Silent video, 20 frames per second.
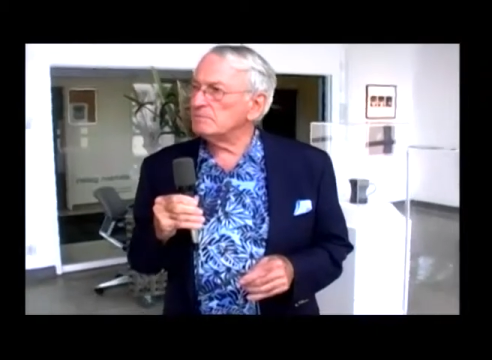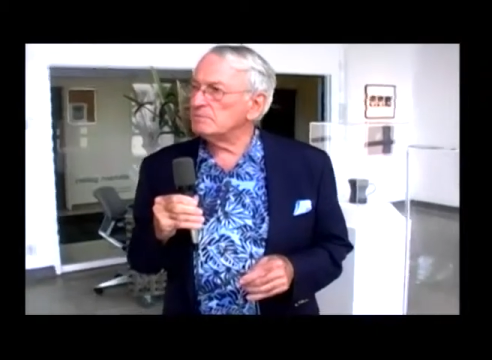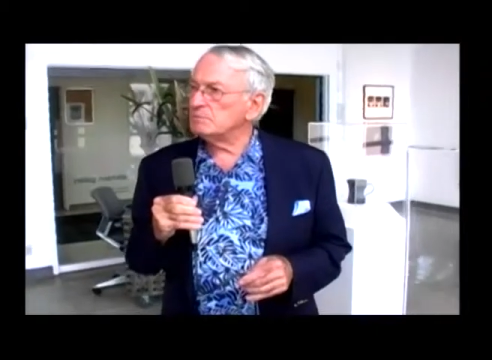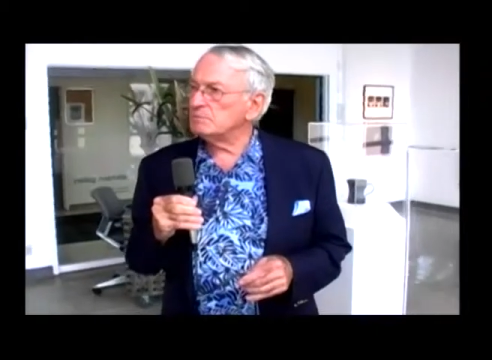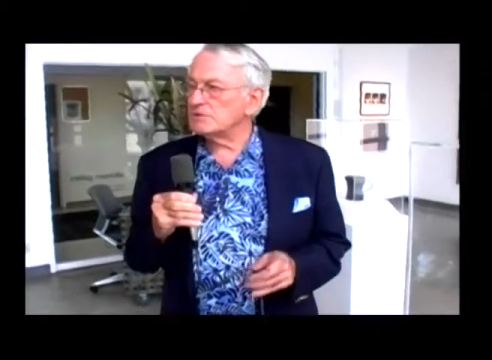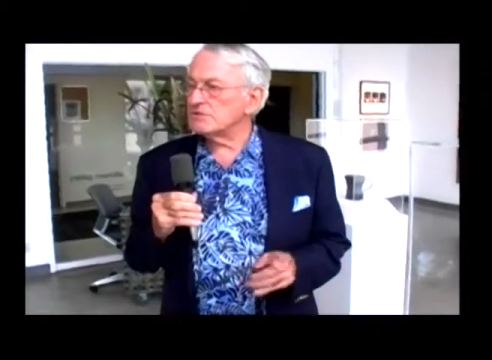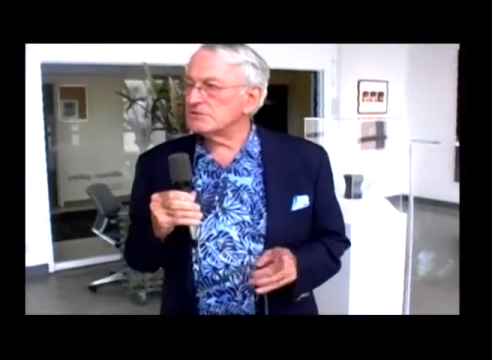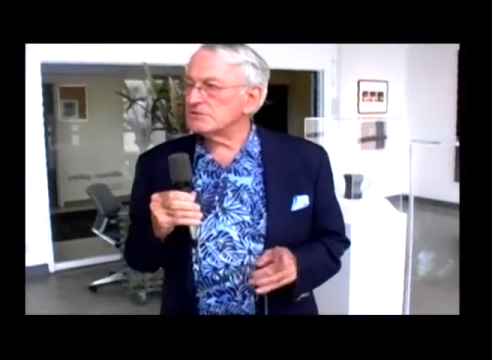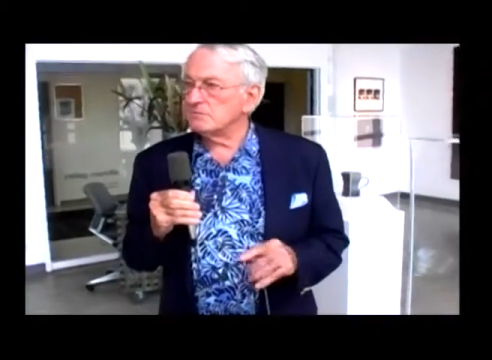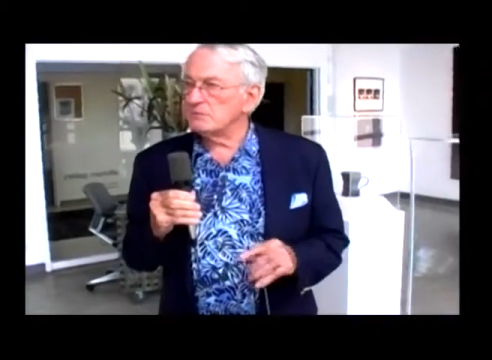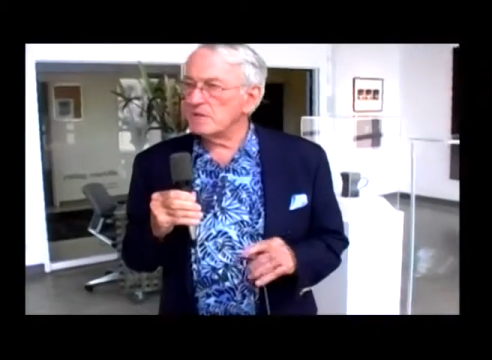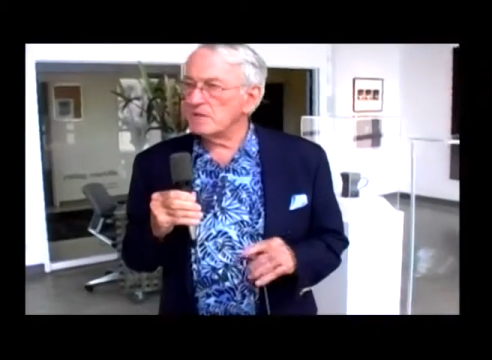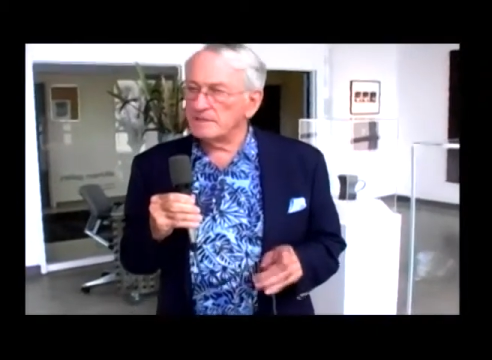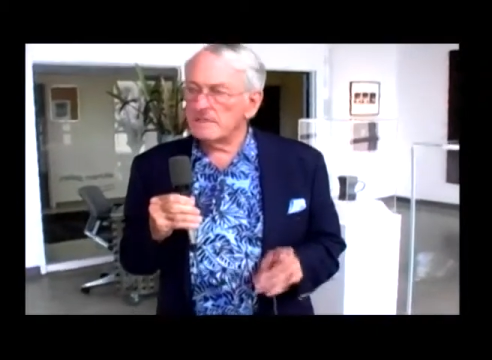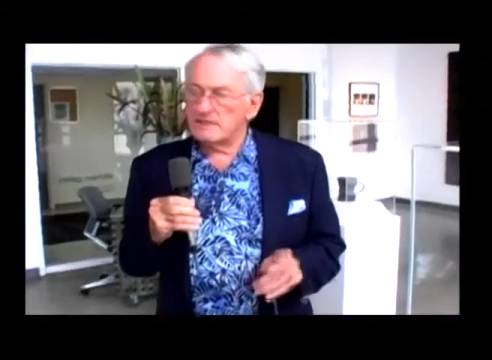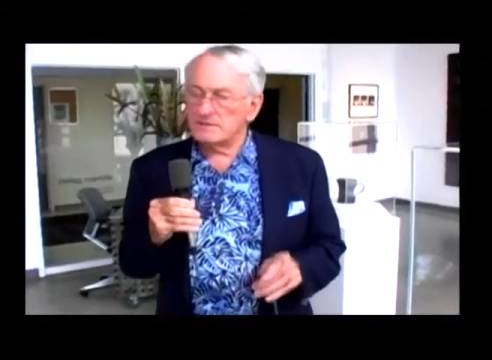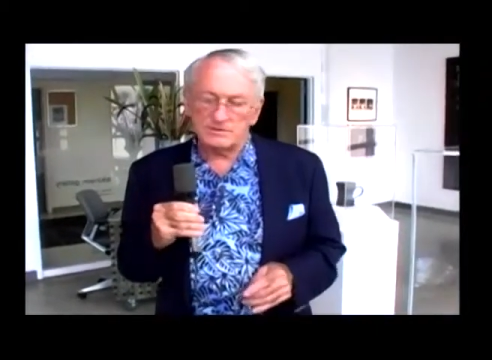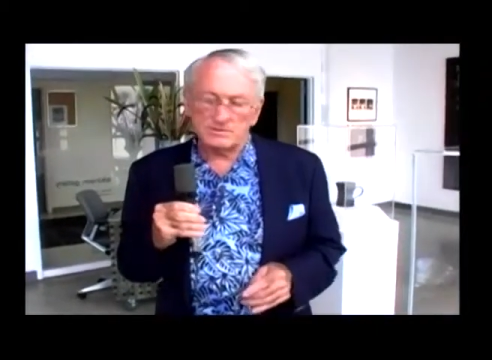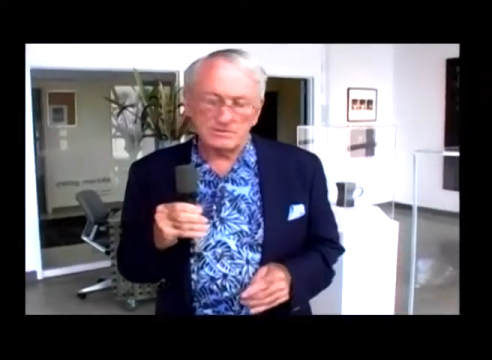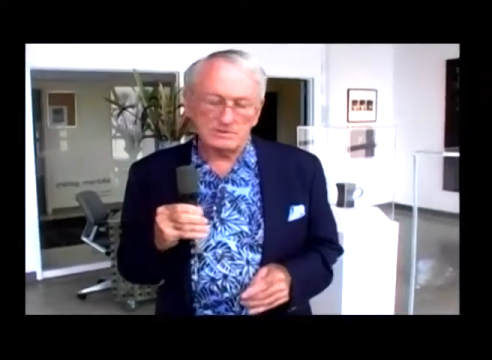plus or
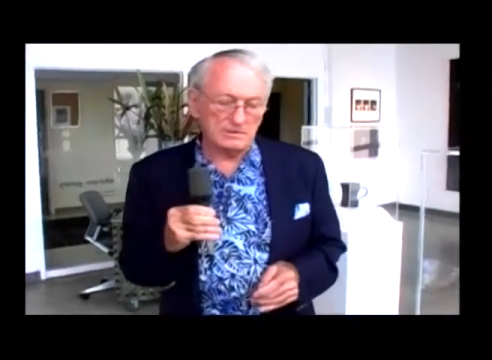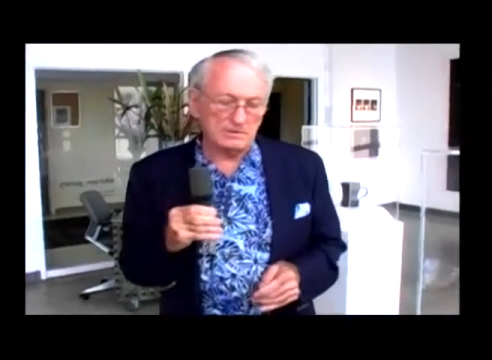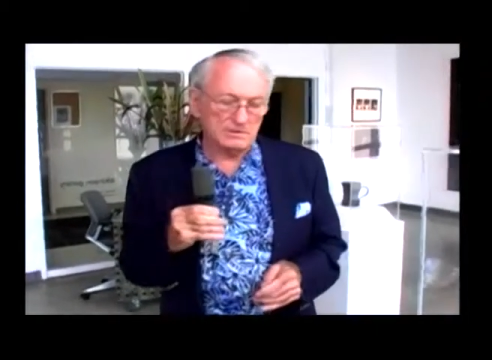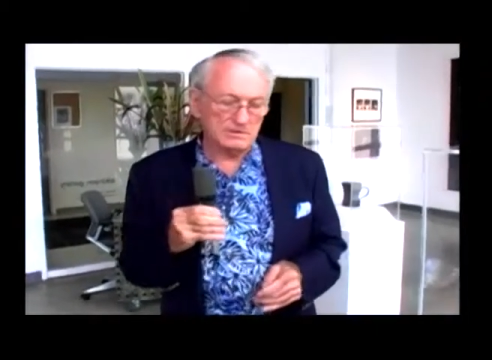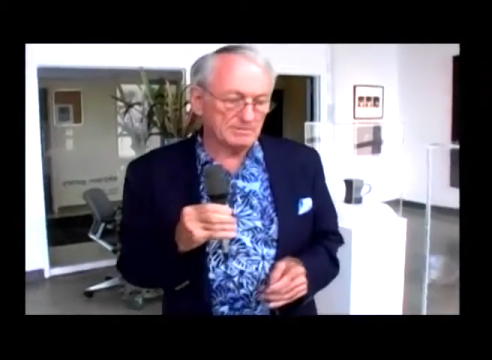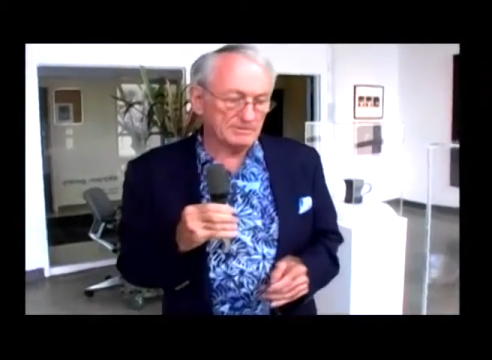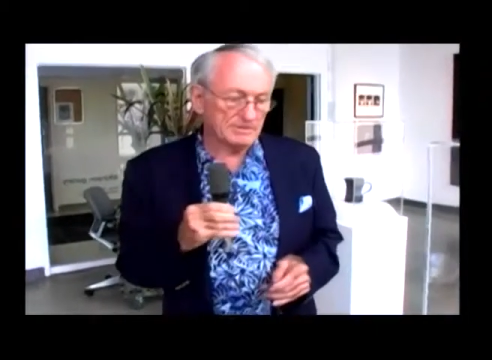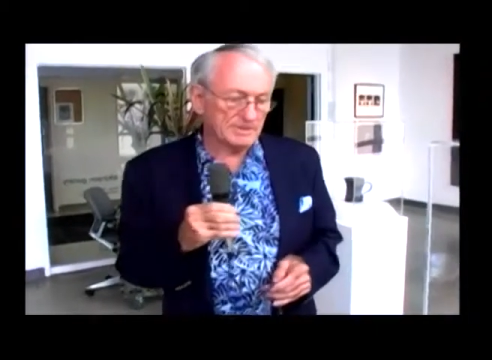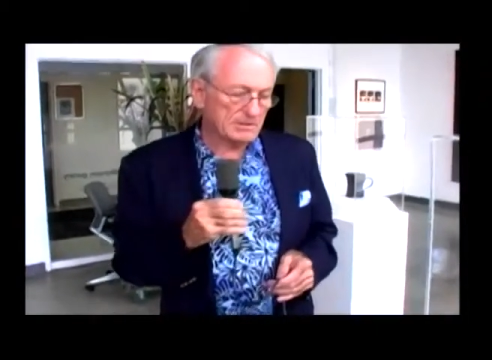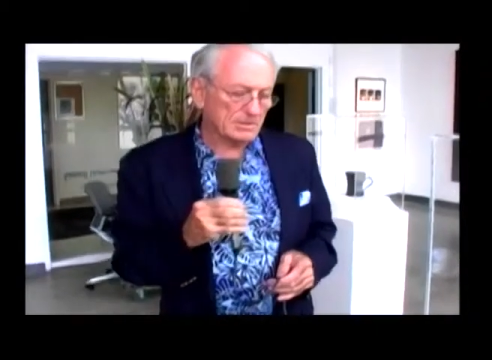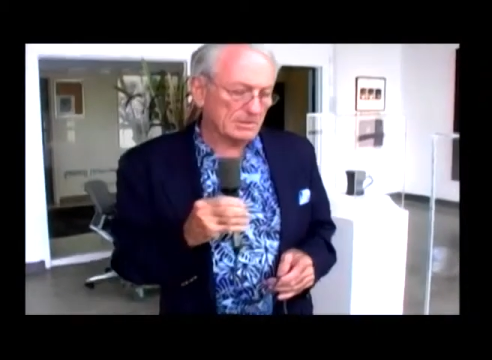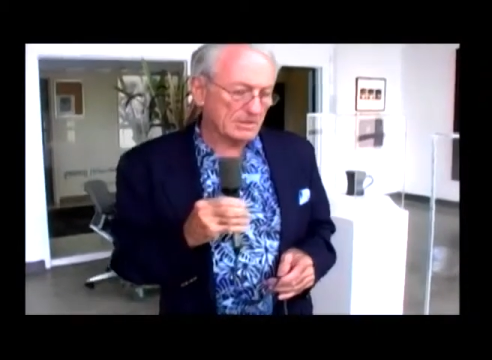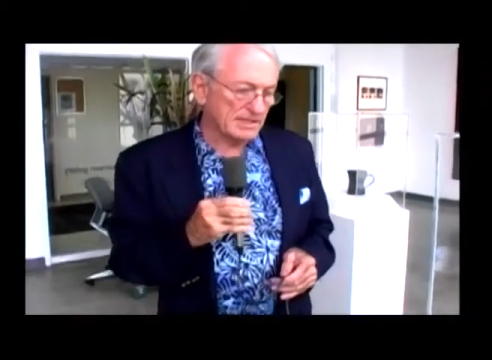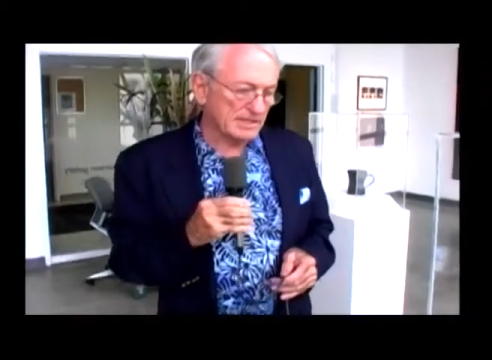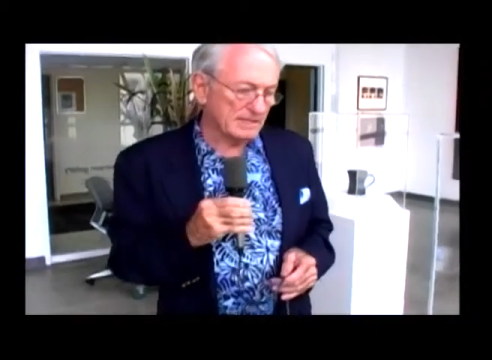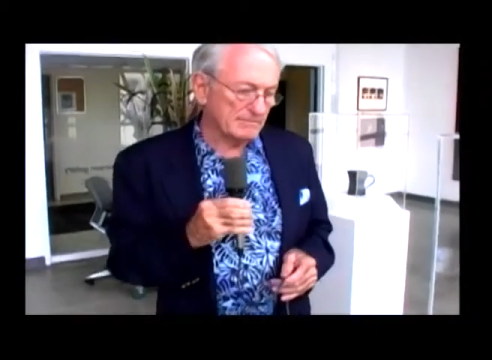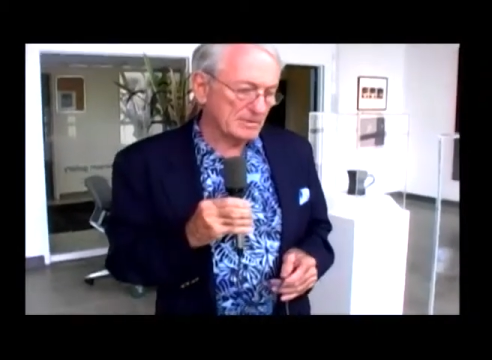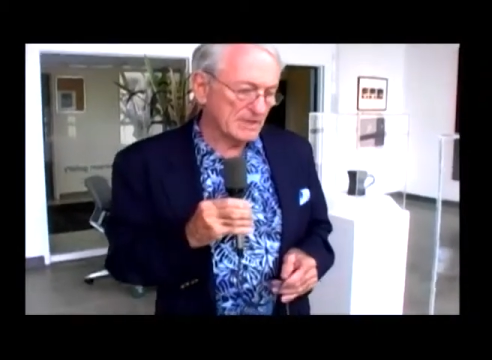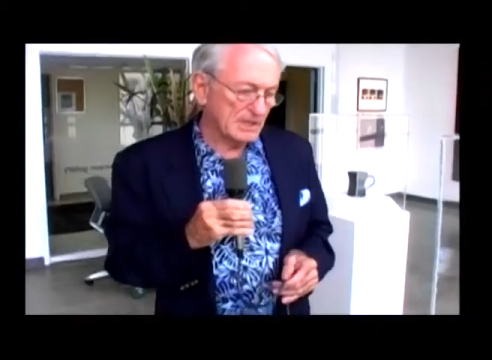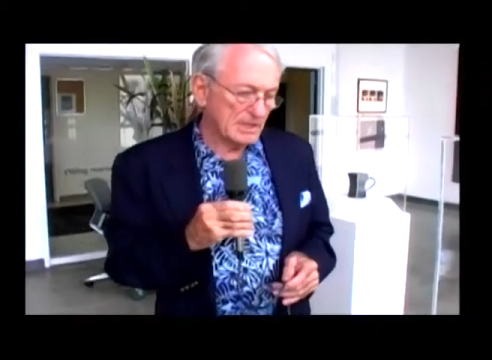minus a little bit of
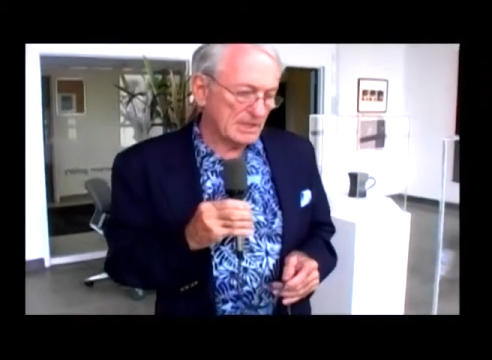time.